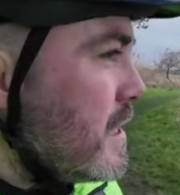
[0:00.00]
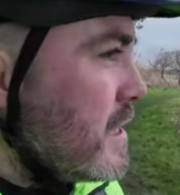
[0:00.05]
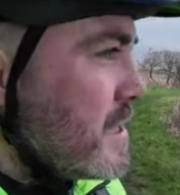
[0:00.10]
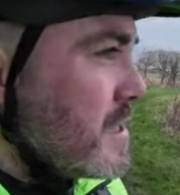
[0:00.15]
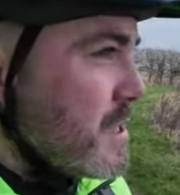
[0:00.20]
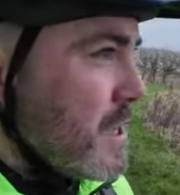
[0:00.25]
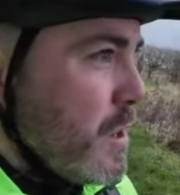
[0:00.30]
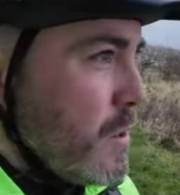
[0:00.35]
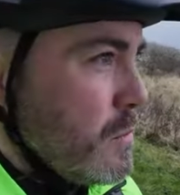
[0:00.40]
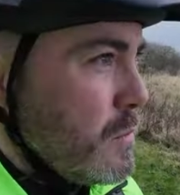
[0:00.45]

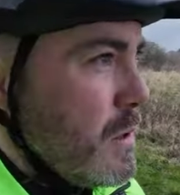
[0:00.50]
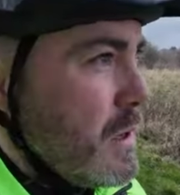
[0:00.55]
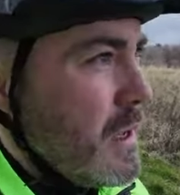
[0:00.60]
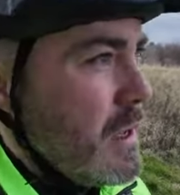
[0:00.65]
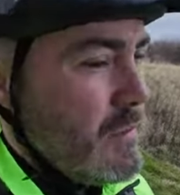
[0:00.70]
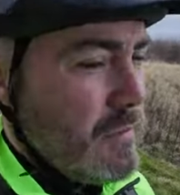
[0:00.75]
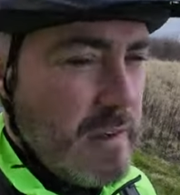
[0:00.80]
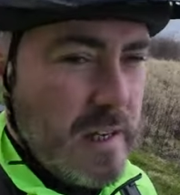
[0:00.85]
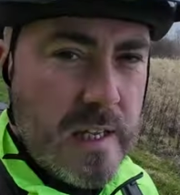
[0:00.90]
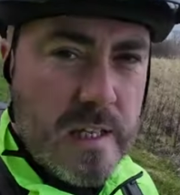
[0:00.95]
So
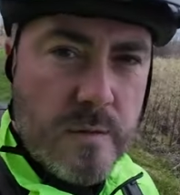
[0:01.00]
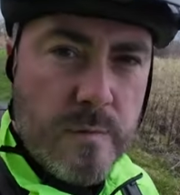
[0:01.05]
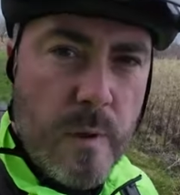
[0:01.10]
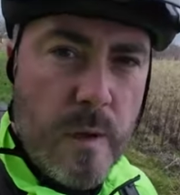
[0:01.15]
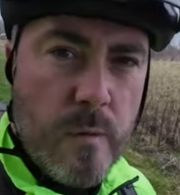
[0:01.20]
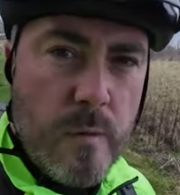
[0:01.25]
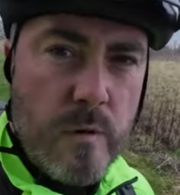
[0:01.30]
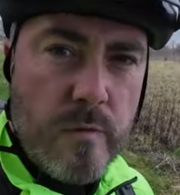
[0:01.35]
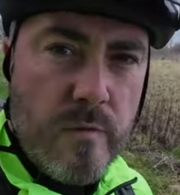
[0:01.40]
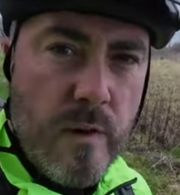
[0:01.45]
if needs
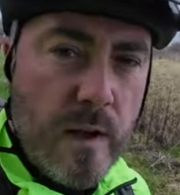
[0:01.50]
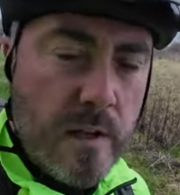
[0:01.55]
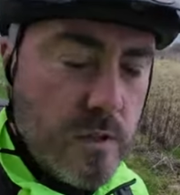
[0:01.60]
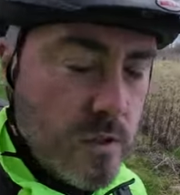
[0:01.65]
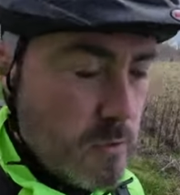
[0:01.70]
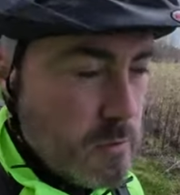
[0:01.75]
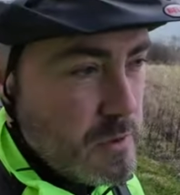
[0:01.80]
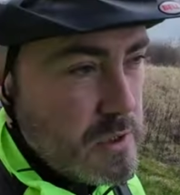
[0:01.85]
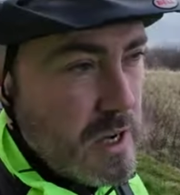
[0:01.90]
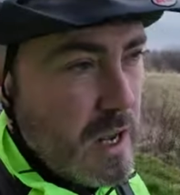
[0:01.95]
be, we'll find
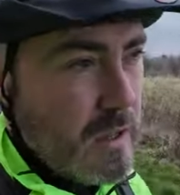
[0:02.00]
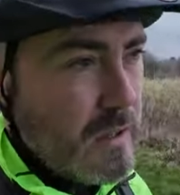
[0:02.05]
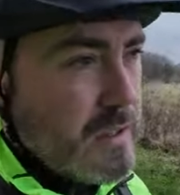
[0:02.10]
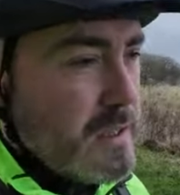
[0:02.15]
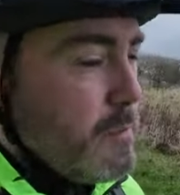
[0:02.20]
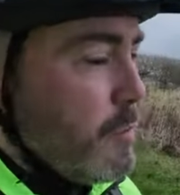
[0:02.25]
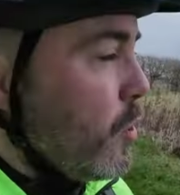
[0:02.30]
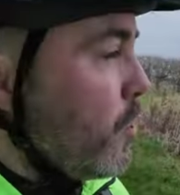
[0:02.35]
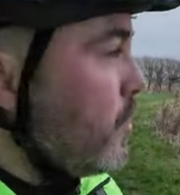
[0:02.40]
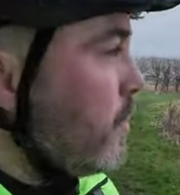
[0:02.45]
some
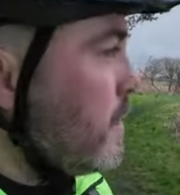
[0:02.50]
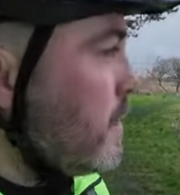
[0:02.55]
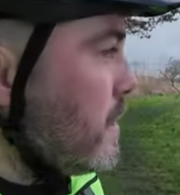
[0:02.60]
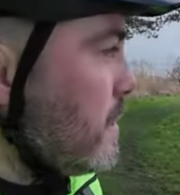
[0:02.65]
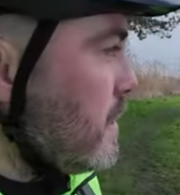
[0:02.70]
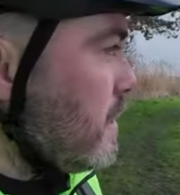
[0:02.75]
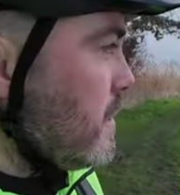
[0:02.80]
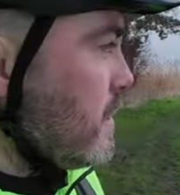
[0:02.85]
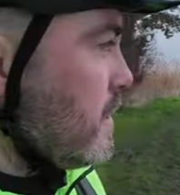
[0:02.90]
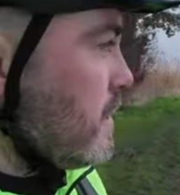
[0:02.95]
shelter, but
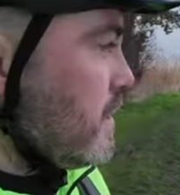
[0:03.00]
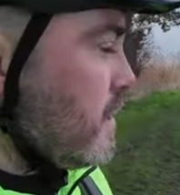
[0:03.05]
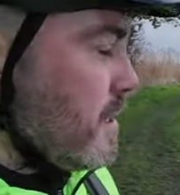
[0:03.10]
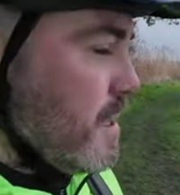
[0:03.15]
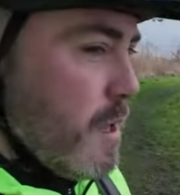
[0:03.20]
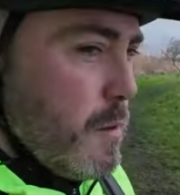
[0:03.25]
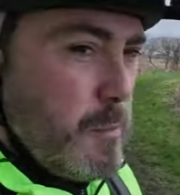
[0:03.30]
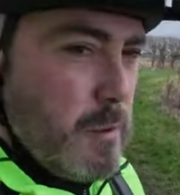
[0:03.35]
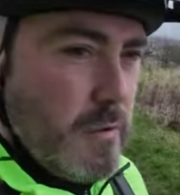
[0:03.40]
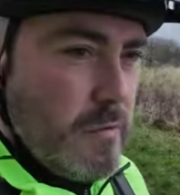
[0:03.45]

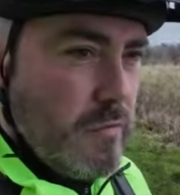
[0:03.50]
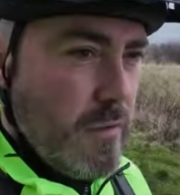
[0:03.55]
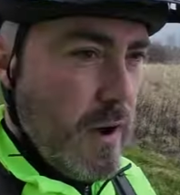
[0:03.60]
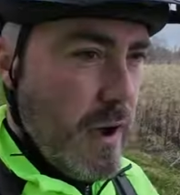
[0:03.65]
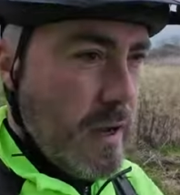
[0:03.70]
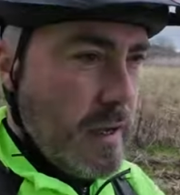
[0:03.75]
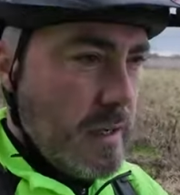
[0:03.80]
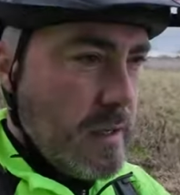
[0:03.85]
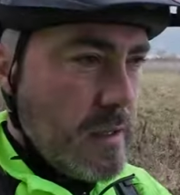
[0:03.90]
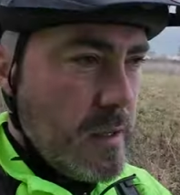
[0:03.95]
it'll be
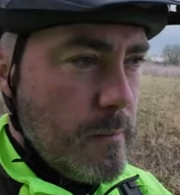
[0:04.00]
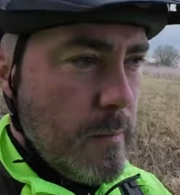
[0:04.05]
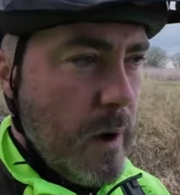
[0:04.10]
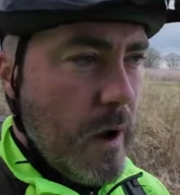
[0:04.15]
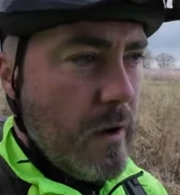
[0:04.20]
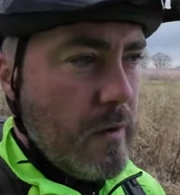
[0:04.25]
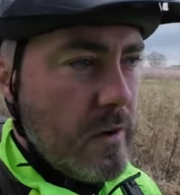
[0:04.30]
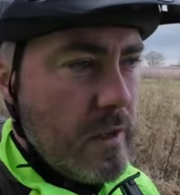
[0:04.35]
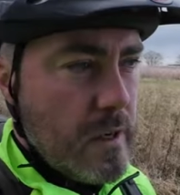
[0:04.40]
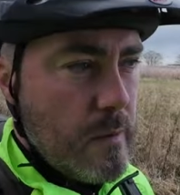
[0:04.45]
fine. The
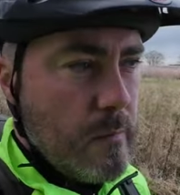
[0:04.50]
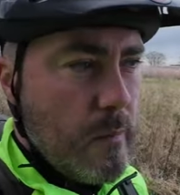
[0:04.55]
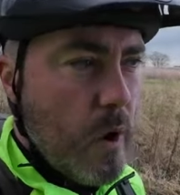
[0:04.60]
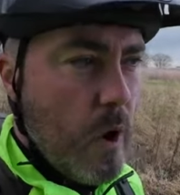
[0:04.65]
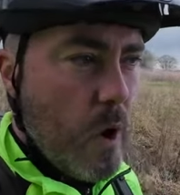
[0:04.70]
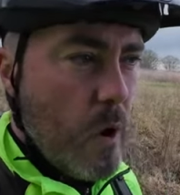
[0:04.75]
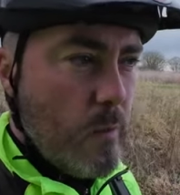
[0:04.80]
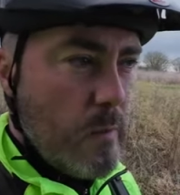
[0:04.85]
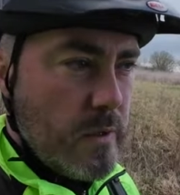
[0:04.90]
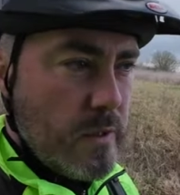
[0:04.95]
battery
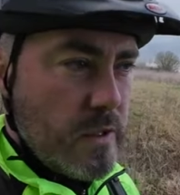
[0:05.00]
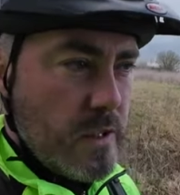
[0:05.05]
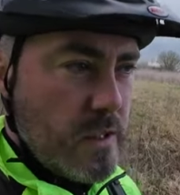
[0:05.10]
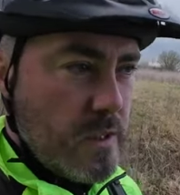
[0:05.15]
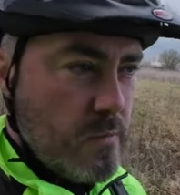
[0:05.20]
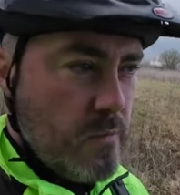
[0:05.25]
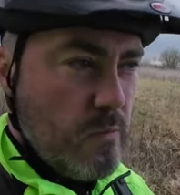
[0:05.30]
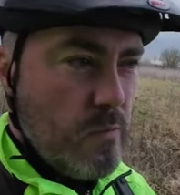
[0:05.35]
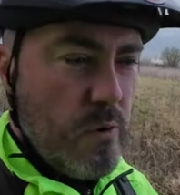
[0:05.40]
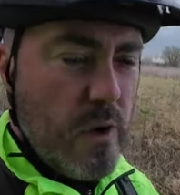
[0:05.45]
compartment
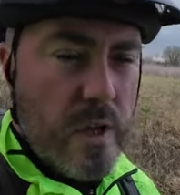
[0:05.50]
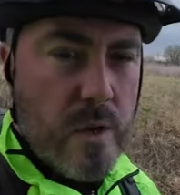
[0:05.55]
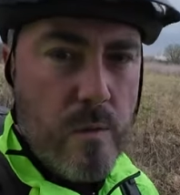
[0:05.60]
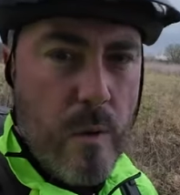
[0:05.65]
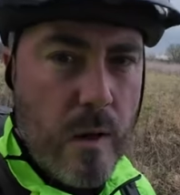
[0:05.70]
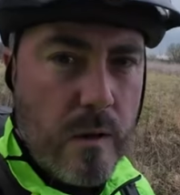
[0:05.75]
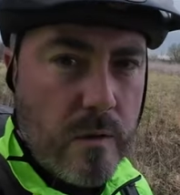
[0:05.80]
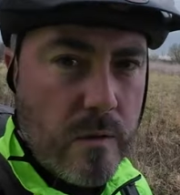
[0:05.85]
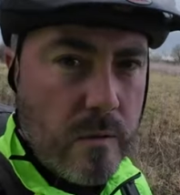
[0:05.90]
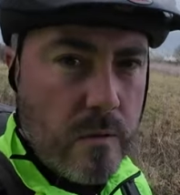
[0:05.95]
is pretty
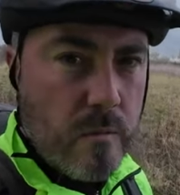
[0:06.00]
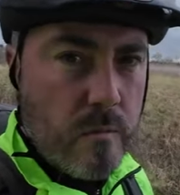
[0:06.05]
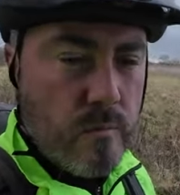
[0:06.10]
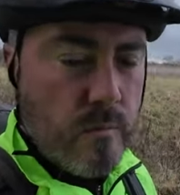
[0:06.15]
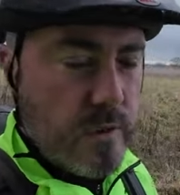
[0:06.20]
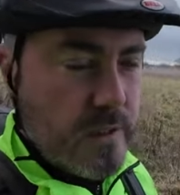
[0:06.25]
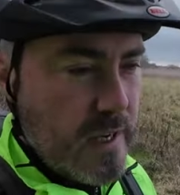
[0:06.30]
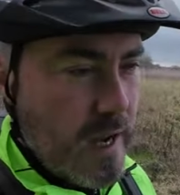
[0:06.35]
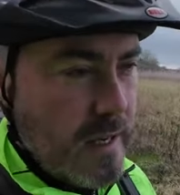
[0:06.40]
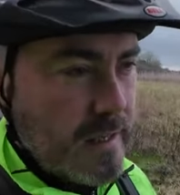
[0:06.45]
well
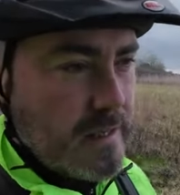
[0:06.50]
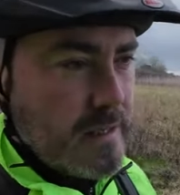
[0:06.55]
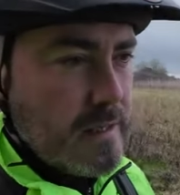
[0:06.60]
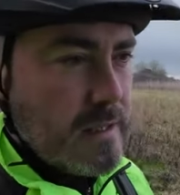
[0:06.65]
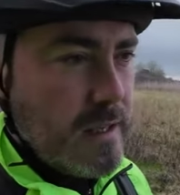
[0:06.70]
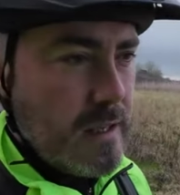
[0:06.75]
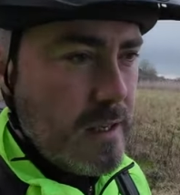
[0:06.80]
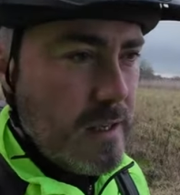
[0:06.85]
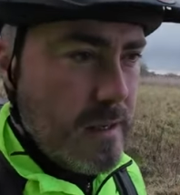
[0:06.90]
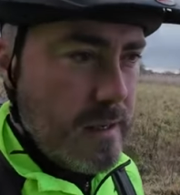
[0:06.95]

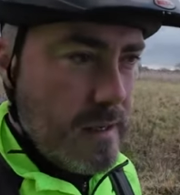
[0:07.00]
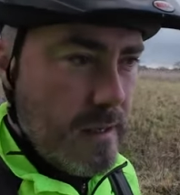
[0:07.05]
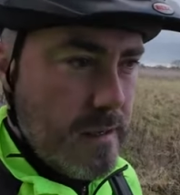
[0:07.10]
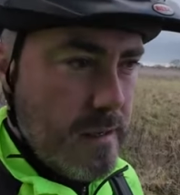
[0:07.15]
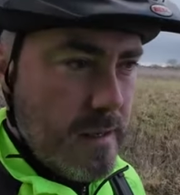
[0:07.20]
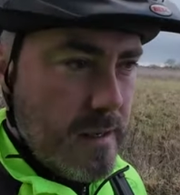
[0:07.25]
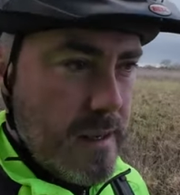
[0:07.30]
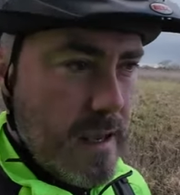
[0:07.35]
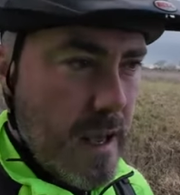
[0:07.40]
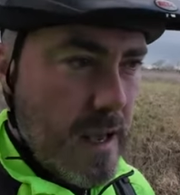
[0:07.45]
protected
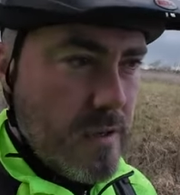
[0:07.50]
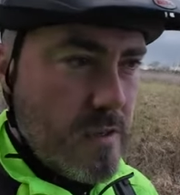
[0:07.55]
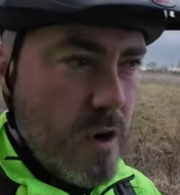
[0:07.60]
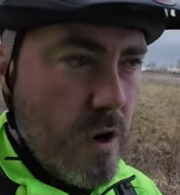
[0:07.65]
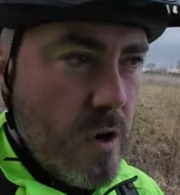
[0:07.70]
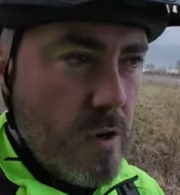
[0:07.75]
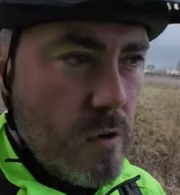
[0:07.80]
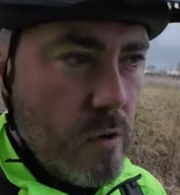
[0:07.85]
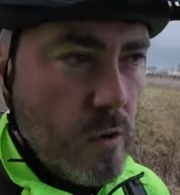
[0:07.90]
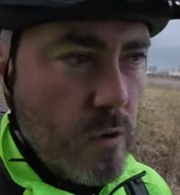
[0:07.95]
as
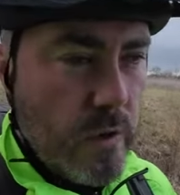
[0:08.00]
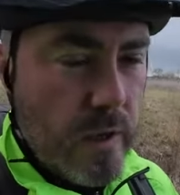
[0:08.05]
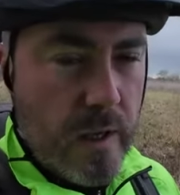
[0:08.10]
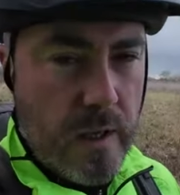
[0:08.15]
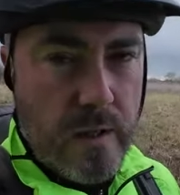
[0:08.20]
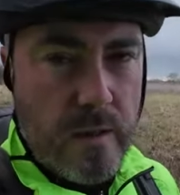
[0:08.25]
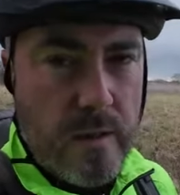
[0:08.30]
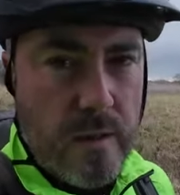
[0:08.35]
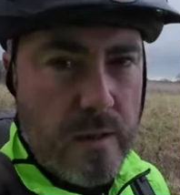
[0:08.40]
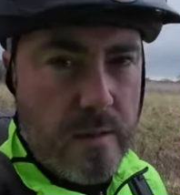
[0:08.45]
are all the,
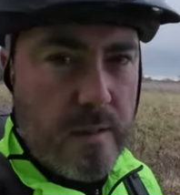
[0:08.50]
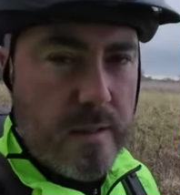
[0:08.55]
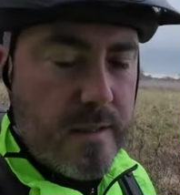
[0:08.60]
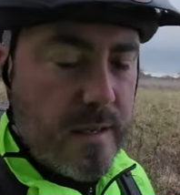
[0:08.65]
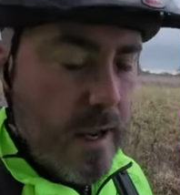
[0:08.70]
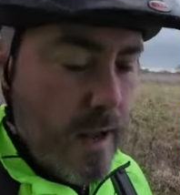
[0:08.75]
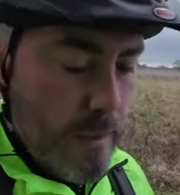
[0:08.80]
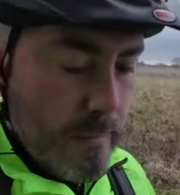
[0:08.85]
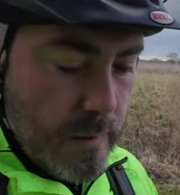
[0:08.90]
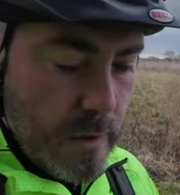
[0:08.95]
the
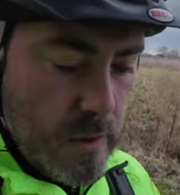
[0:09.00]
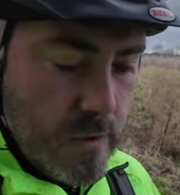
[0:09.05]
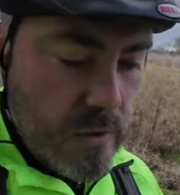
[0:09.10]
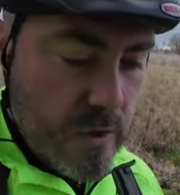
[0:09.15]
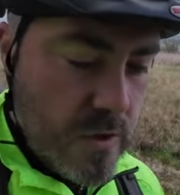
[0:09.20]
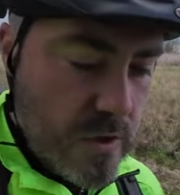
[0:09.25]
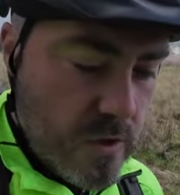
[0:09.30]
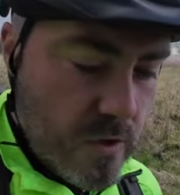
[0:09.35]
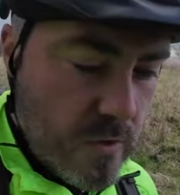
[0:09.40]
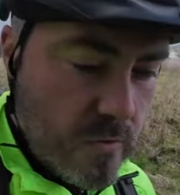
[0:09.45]
terminals
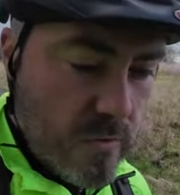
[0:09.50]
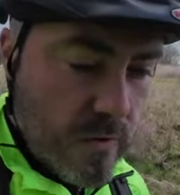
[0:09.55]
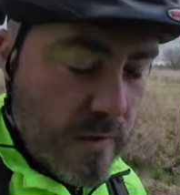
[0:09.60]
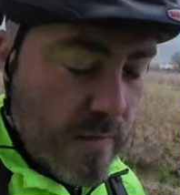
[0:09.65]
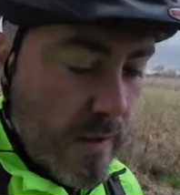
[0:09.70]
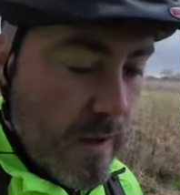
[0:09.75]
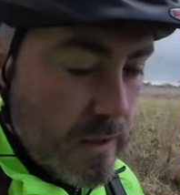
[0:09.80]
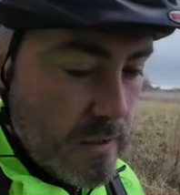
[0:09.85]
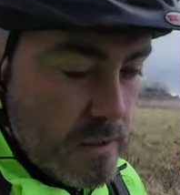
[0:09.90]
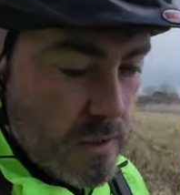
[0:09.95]
and stuff like
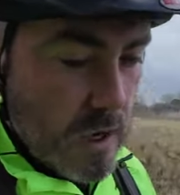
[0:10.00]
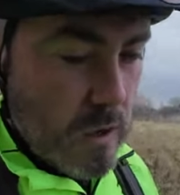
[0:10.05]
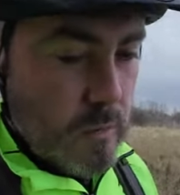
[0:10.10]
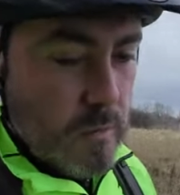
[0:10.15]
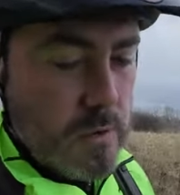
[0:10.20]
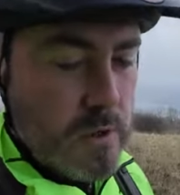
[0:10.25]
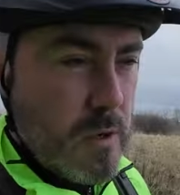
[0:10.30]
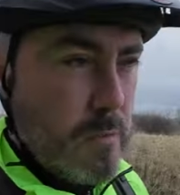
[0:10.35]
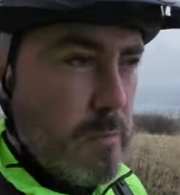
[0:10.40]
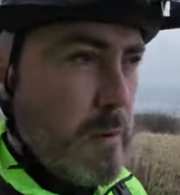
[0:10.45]
that. So
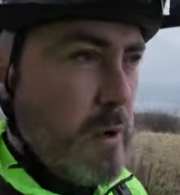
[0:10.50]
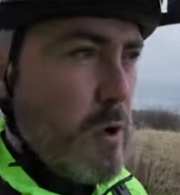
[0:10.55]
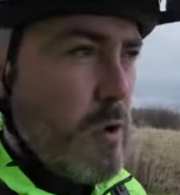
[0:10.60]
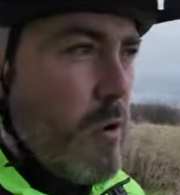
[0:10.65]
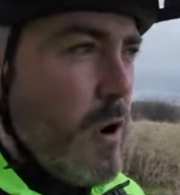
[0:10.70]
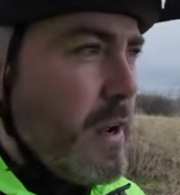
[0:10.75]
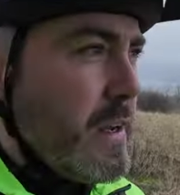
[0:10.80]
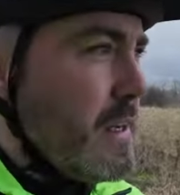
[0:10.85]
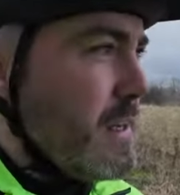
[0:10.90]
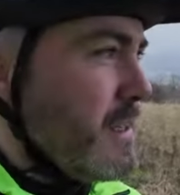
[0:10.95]
we should be all
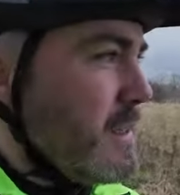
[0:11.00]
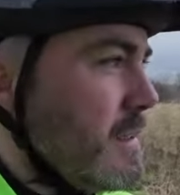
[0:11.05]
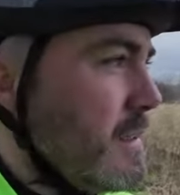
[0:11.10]
right.